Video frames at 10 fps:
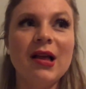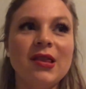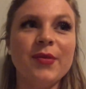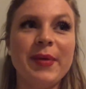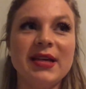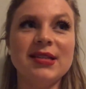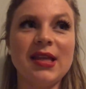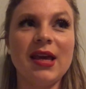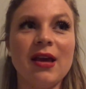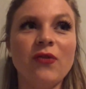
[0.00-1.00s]
The best
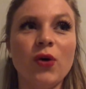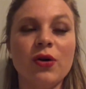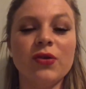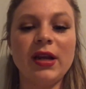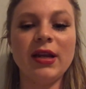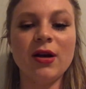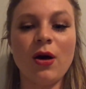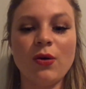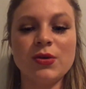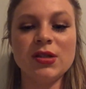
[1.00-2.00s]
thing for a runny
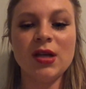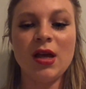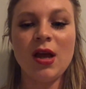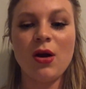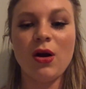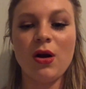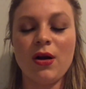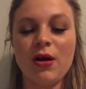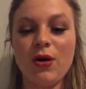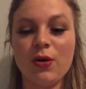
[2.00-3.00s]
nose
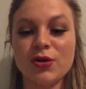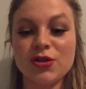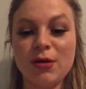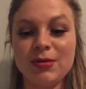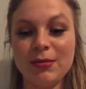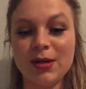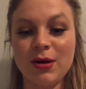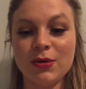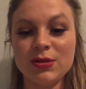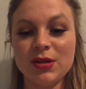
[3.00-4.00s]
or stopped up
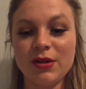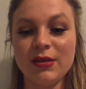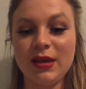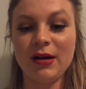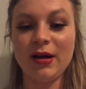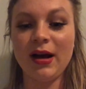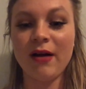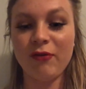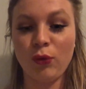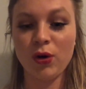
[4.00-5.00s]
nose, I
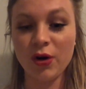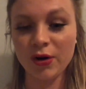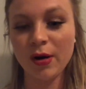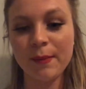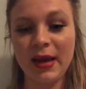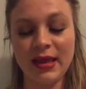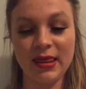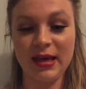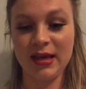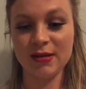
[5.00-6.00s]
have 4 main
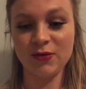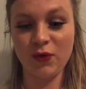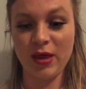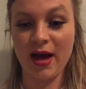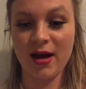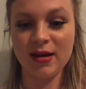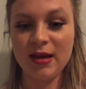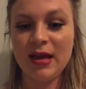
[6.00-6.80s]
things for that.